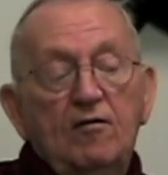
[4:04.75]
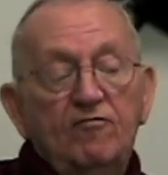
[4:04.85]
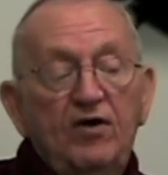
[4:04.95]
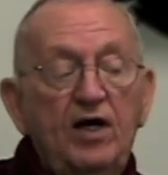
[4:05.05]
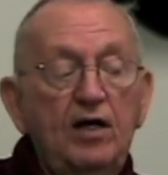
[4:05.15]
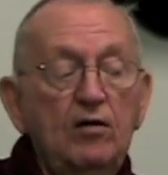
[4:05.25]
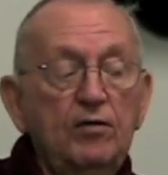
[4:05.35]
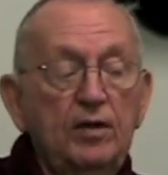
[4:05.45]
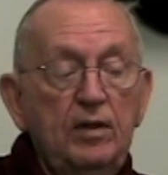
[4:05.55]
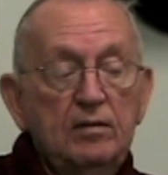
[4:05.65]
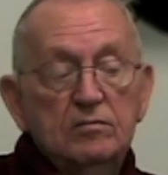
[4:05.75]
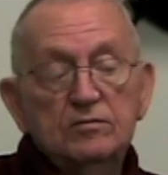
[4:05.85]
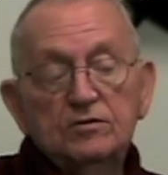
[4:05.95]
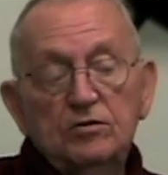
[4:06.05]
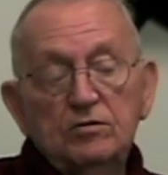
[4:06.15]
fire at
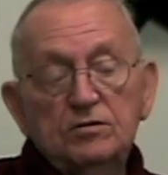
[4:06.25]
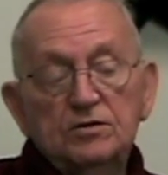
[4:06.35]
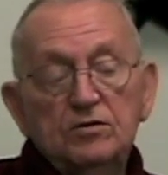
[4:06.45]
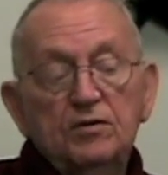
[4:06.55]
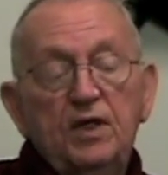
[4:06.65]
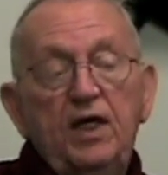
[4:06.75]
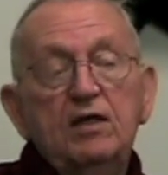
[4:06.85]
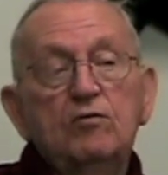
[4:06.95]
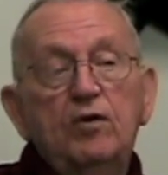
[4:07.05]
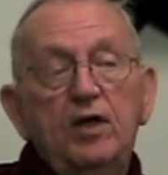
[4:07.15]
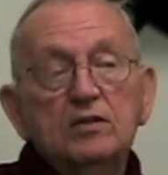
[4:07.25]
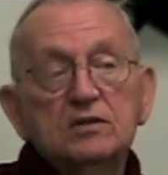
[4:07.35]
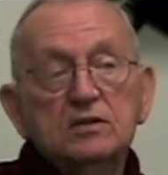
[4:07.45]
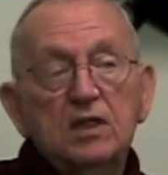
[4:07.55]
certain address,